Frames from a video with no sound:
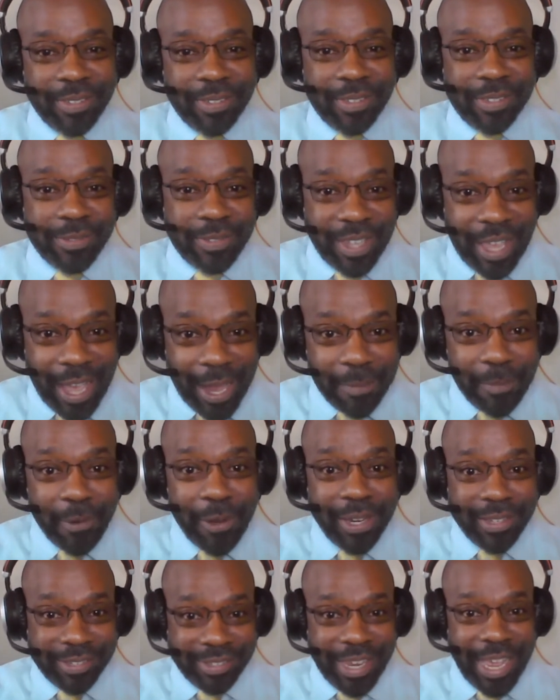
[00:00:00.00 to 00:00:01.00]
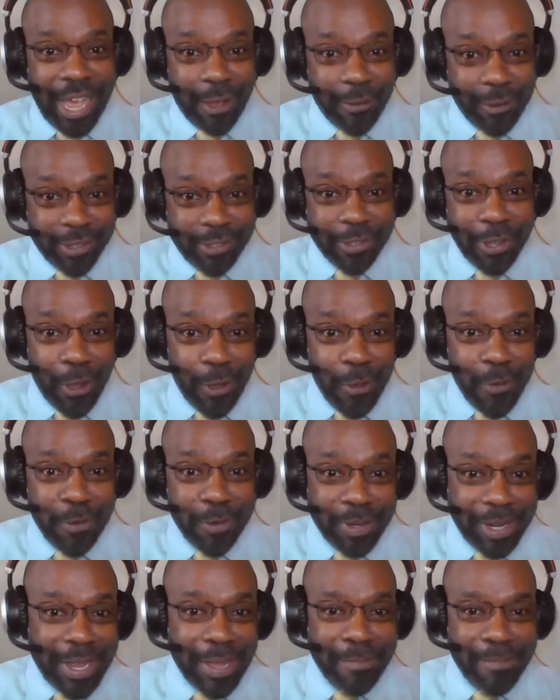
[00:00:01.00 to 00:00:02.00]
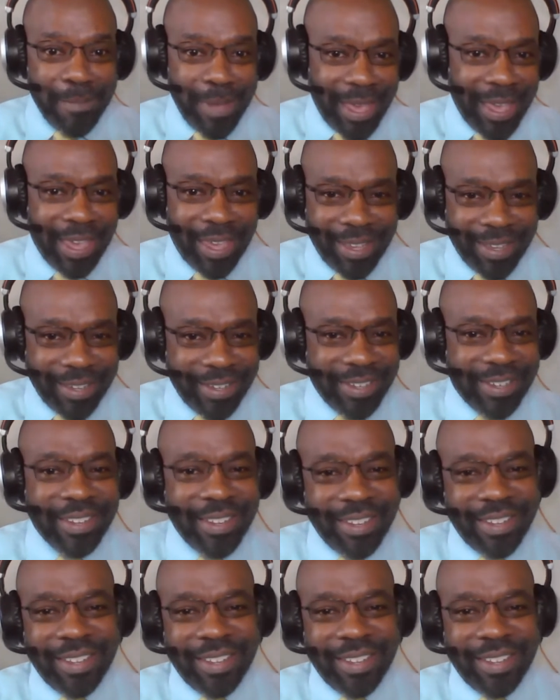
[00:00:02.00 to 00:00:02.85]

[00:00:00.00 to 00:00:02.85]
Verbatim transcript: cyber is now its own command